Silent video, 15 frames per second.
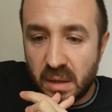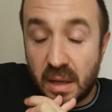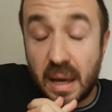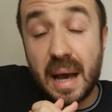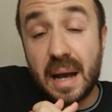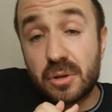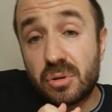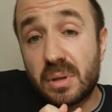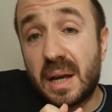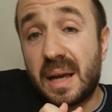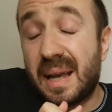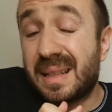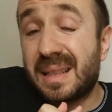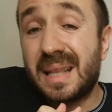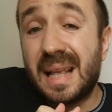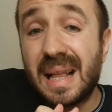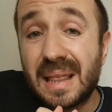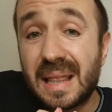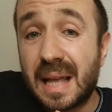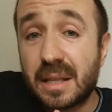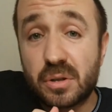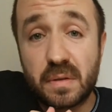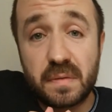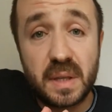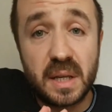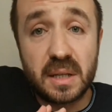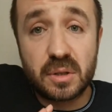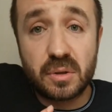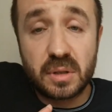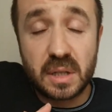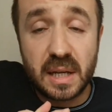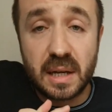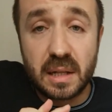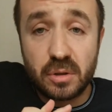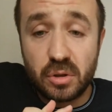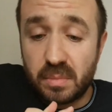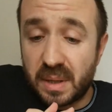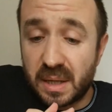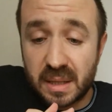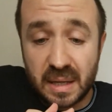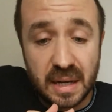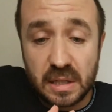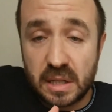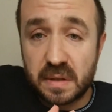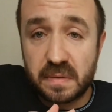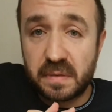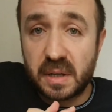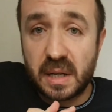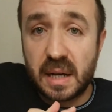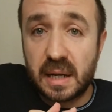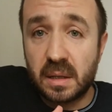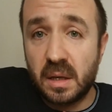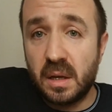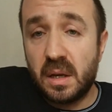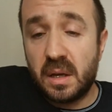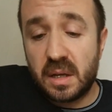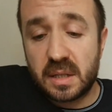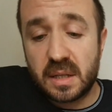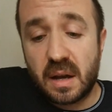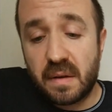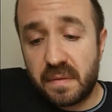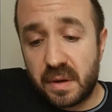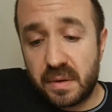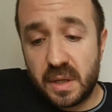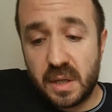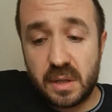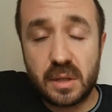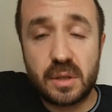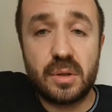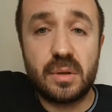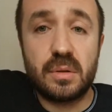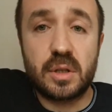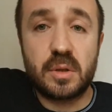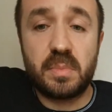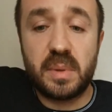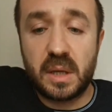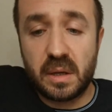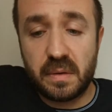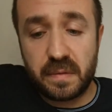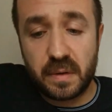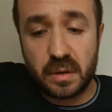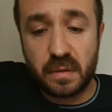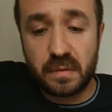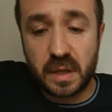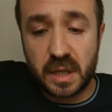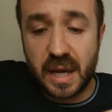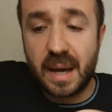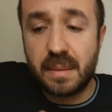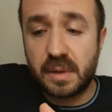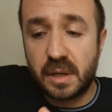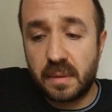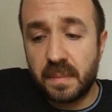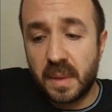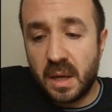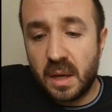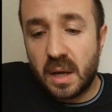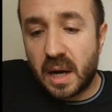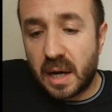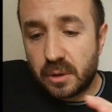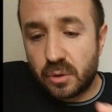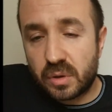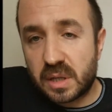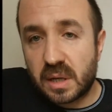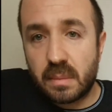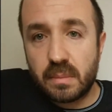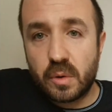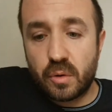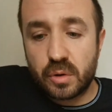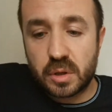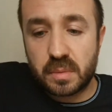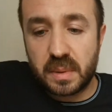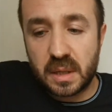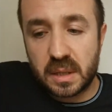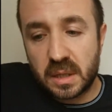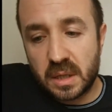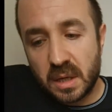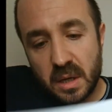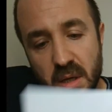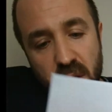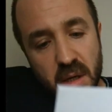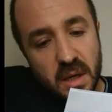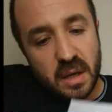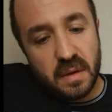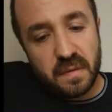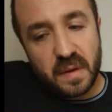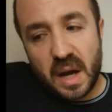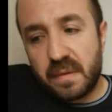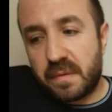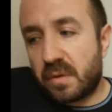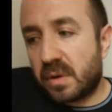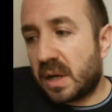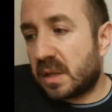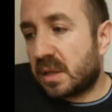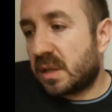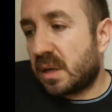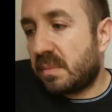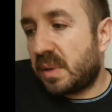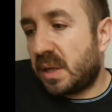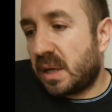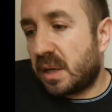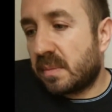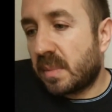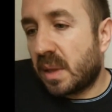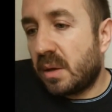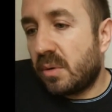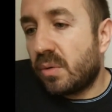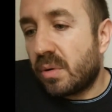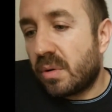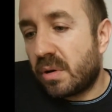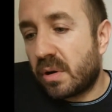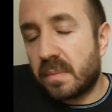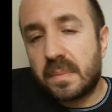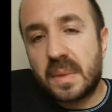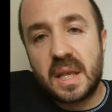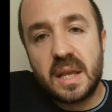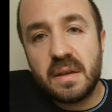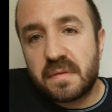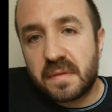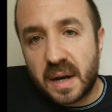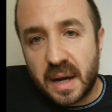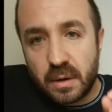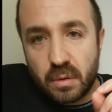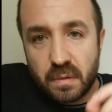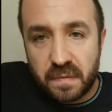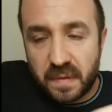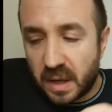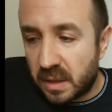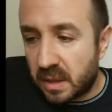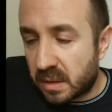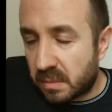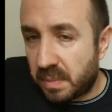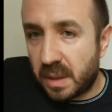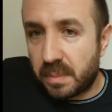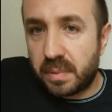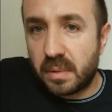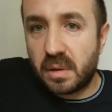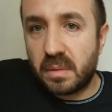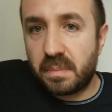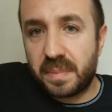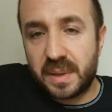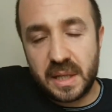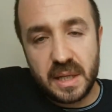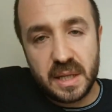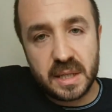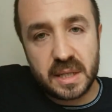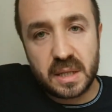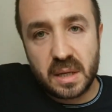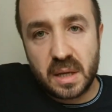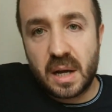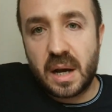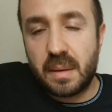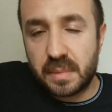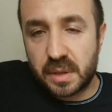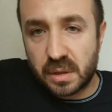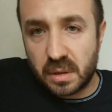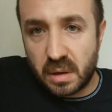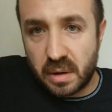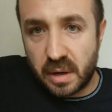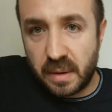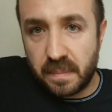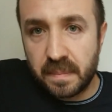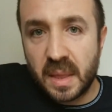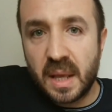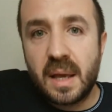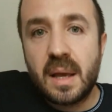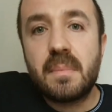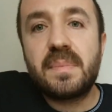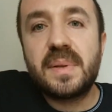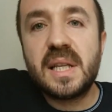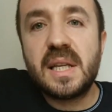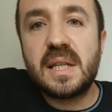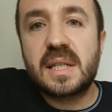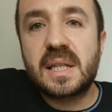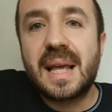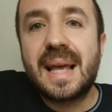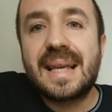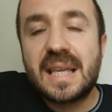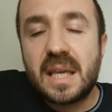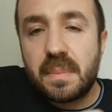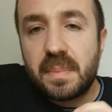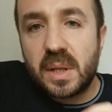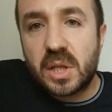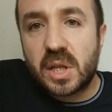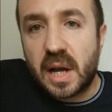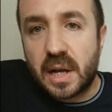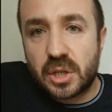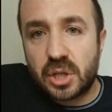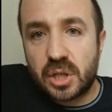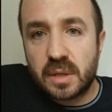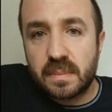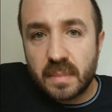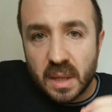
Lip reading: Actually, I had lots of things to tell you, but I just forgot. It's not very easy to speak in front of the camera. I took some notes, but if I forgot something or if I offended people, please, I'm sorry. Please keep in touch.